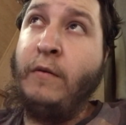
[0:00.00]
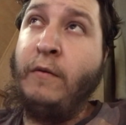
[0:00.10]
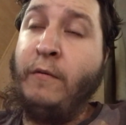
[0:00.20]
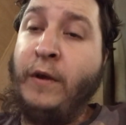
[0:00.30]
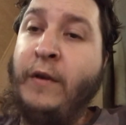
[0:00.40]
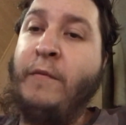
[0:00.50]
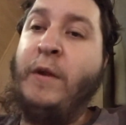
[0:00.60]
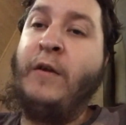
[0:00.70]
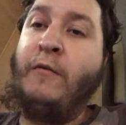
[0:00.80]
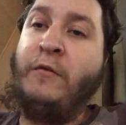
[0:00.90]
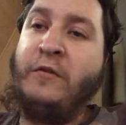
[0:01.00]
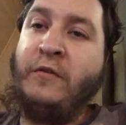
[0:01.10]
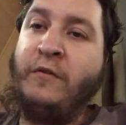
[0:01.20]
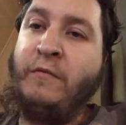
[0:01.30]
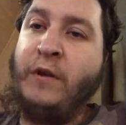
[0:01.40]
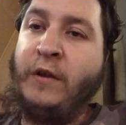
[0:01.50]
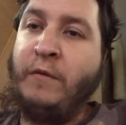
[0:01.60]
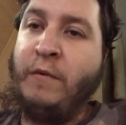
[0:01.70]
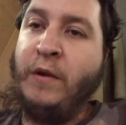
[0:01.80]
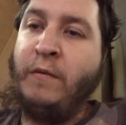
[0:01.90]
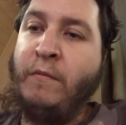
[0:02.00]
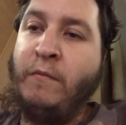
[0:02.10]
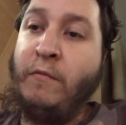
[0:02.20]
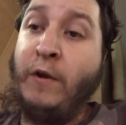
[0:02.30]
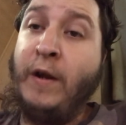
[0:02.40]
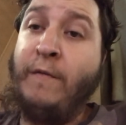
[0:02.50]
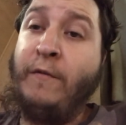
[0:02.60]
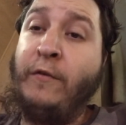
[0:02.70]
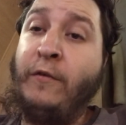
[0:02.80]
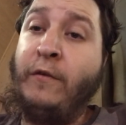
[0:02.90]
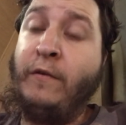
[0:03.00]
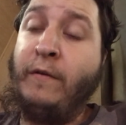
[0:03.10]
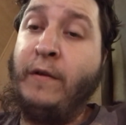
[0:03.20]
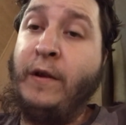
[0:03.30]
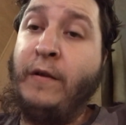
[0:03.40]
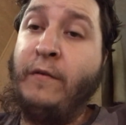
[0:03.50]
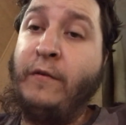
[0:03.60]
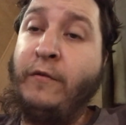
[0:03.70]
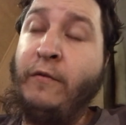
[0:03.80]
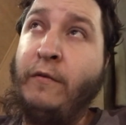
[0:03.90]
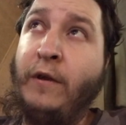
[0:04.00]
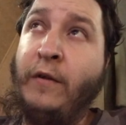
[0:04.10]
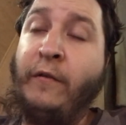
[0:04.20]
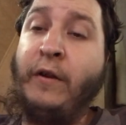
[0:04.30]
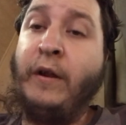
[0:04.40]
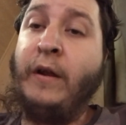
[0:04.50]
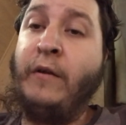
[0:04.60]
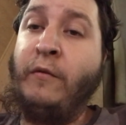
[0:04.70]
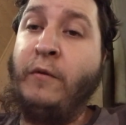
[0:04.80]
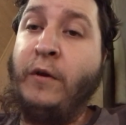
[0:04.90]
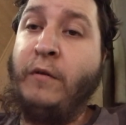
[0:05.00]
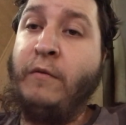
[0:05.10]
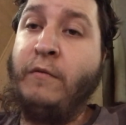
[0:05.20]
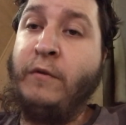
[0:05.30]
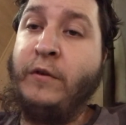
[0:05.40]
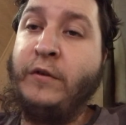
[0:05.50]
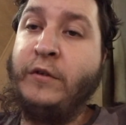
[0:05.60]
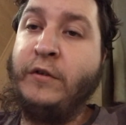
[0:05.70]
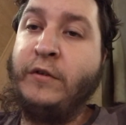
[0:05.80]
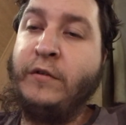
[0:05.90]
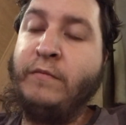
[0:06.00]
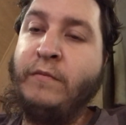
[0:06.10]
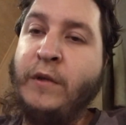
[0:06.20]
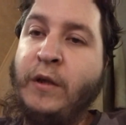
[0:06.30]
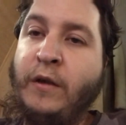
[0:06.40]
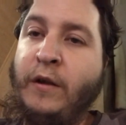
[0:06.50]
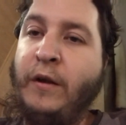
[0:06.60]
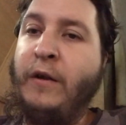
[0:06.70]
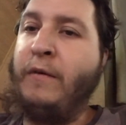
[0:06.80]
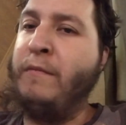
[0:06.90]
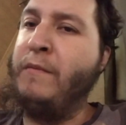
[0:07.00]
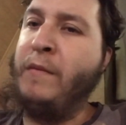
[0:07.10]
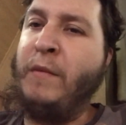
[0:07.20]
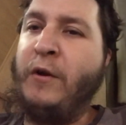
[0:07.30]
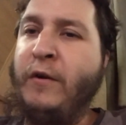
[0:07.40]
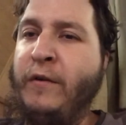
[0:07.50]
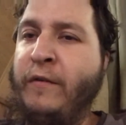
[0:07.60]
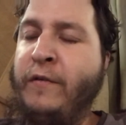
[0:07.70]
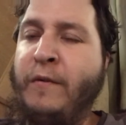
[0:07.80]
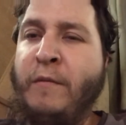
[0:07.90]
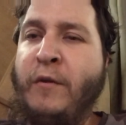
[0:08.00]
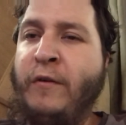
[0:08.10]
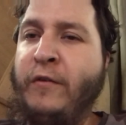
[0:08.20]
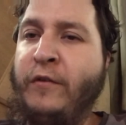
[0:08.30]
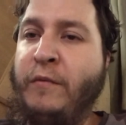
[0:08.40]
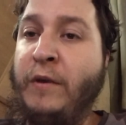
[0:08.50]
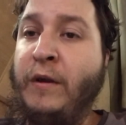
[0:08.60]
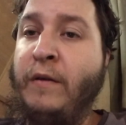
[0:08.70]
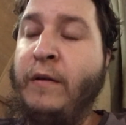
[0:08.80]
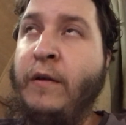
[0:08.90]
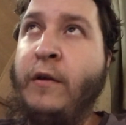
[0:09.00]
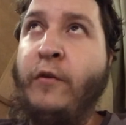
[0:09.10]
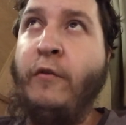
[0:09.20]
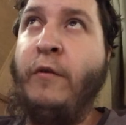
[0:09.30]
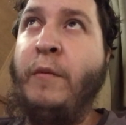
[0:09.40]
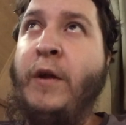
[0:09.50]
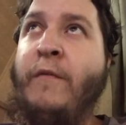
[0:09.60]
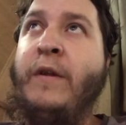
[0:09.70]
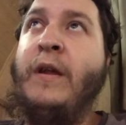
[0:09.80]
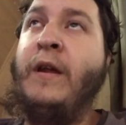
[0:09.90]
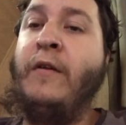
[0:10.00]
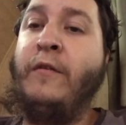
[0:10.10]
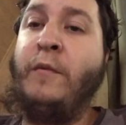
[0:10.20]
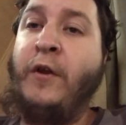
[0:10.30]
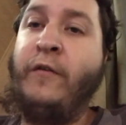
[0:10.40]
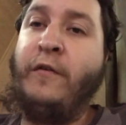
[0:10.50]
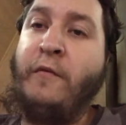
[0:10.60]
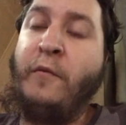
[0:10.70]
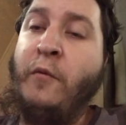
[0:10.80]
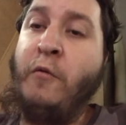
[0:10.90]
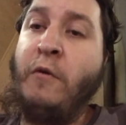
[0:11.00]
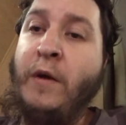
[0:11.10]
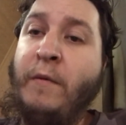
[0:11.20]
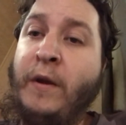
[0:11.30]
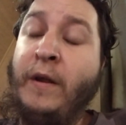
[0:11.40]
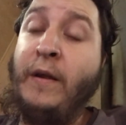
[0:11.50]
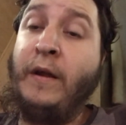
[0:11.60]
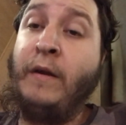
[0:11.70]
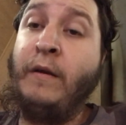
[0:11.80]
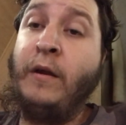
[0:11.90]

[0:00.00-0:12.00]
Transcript: we have to be cautious and we have to be ready for certain things to escalate as well, which, you know, Americans, some Americans have been talking about for years about a civil war happening again.